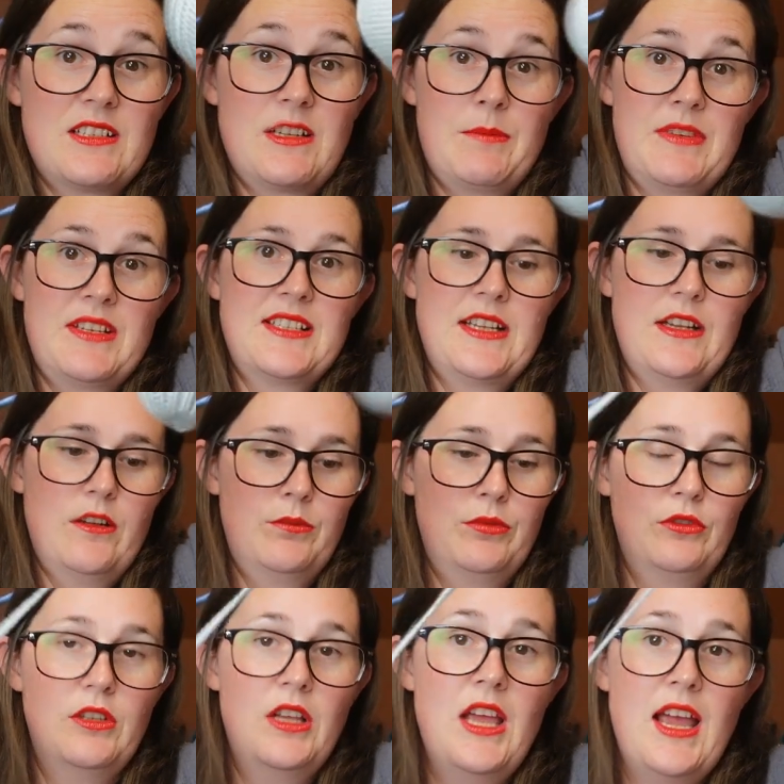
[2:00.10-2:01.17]
can be
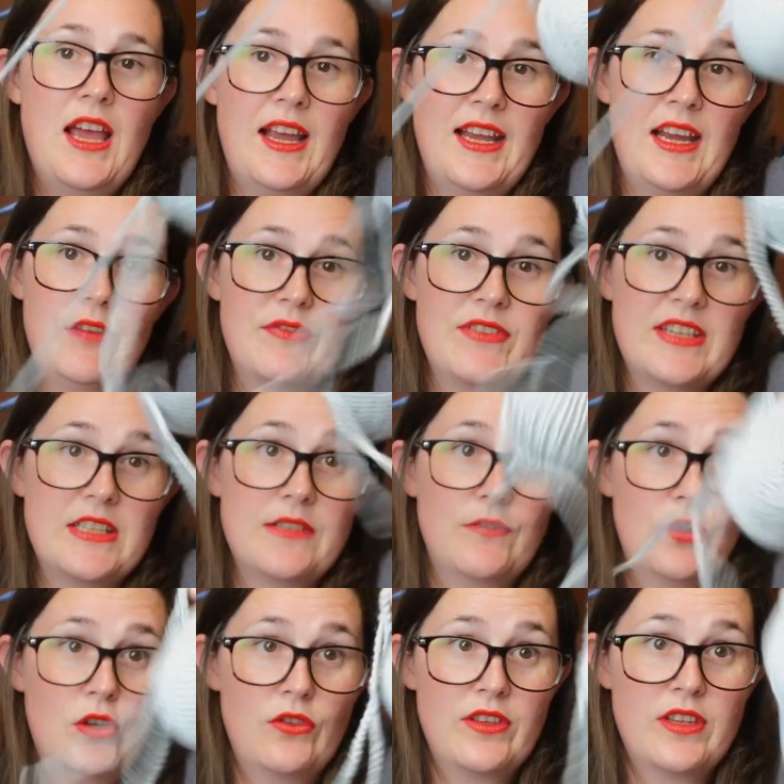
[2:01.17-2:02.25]
centerpull. I have these
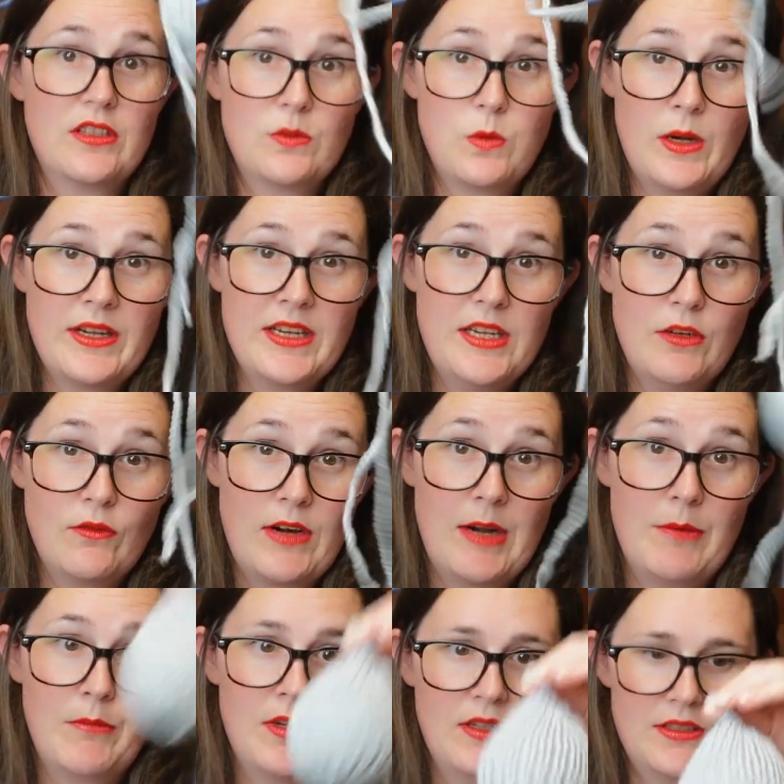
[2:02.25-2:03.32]
for the
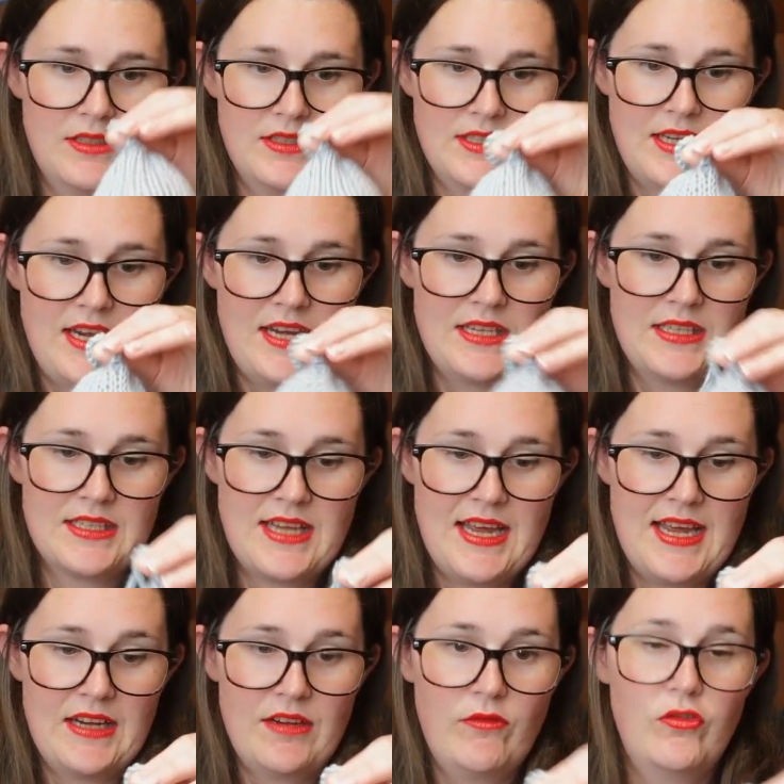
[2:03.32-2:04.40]
20-gram skeins
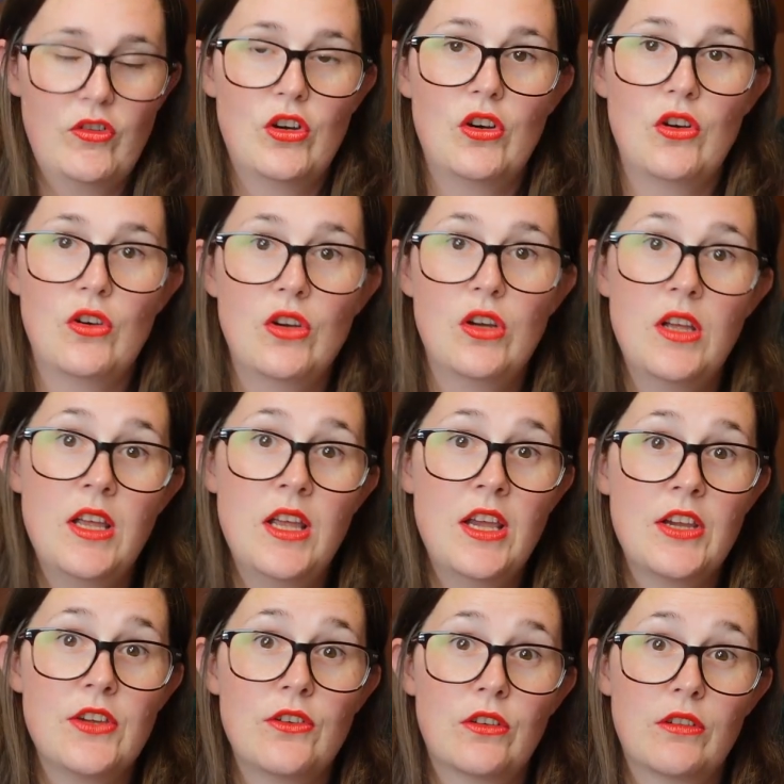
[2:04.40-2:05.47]
and for
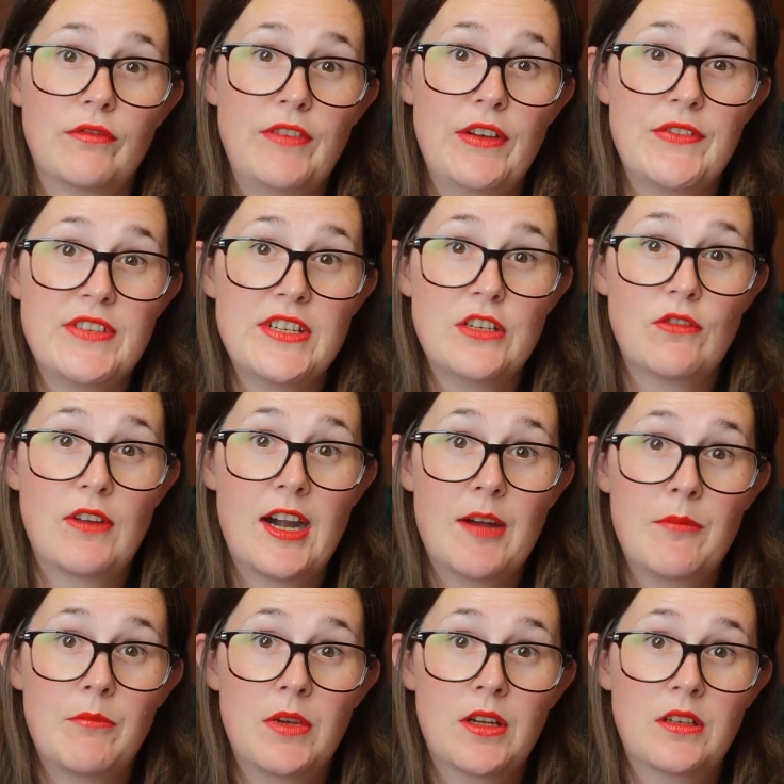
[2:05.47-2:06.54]
your
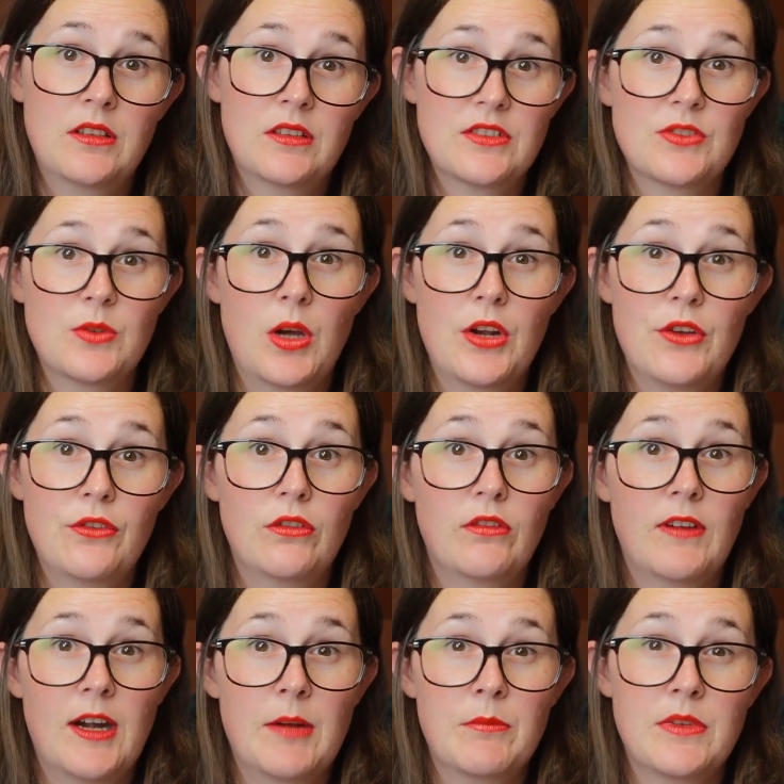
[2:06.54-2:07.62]
50-gram to
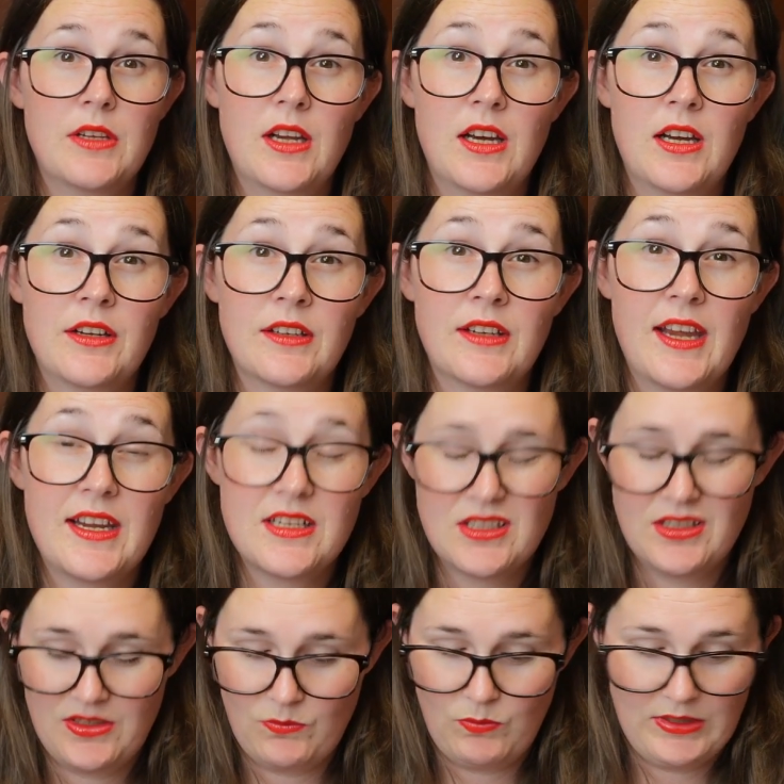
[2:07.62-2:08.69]
100-gram yarn cakes
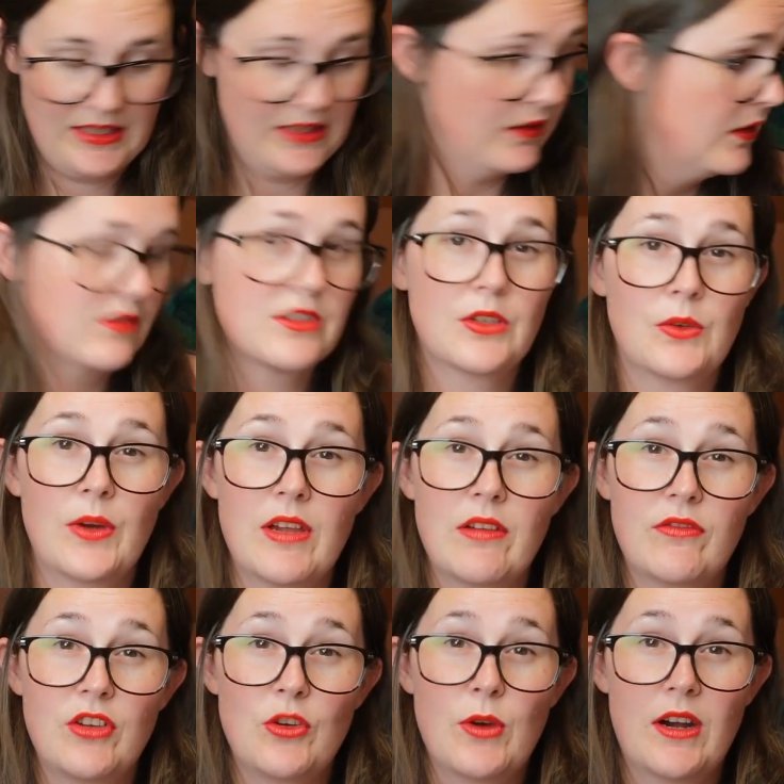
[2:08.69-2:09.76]
as well. So
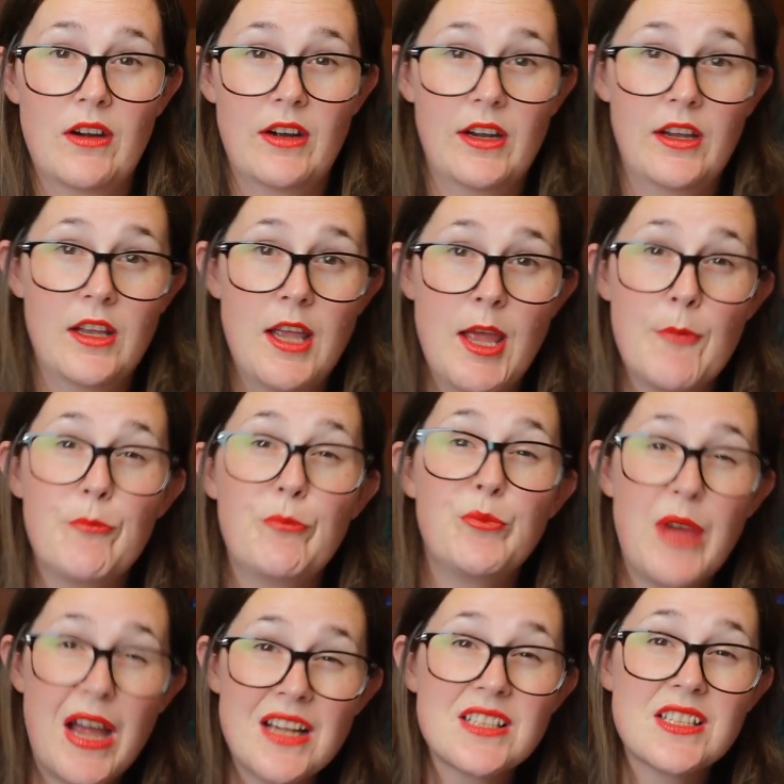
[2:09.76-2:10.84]
if you are a
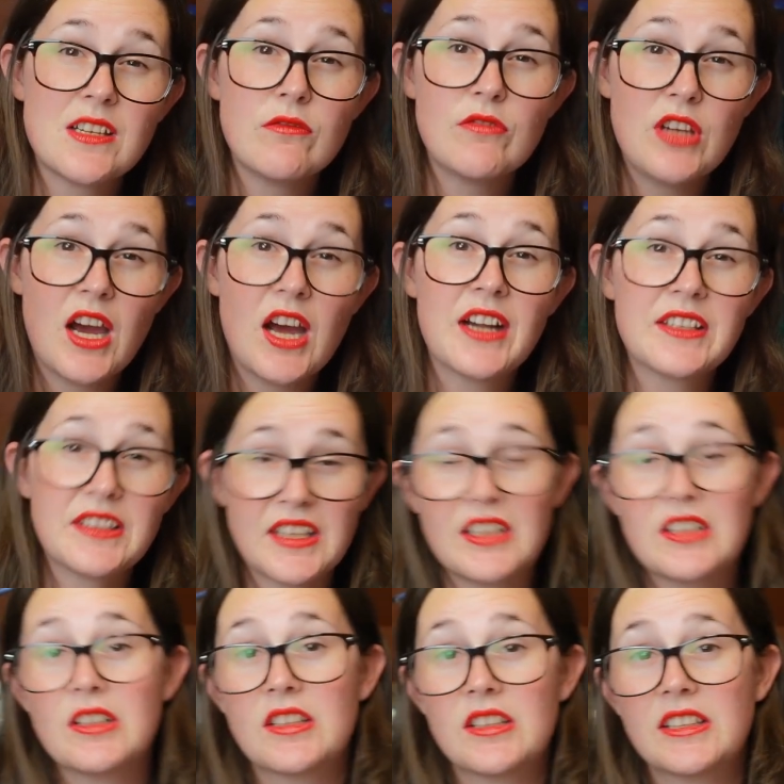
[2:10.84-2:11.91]
massive yarn
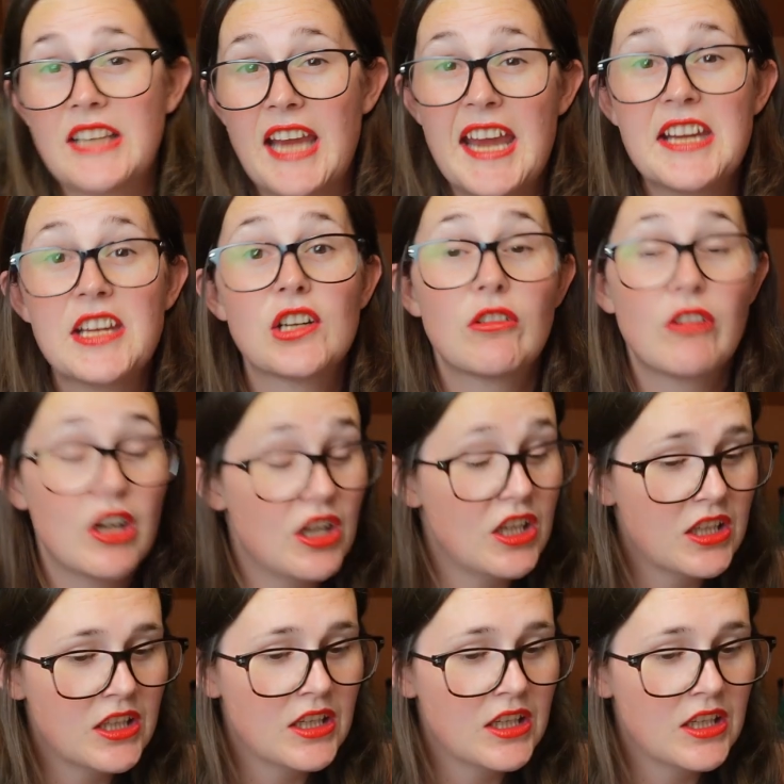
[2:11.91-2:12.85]
cakerer,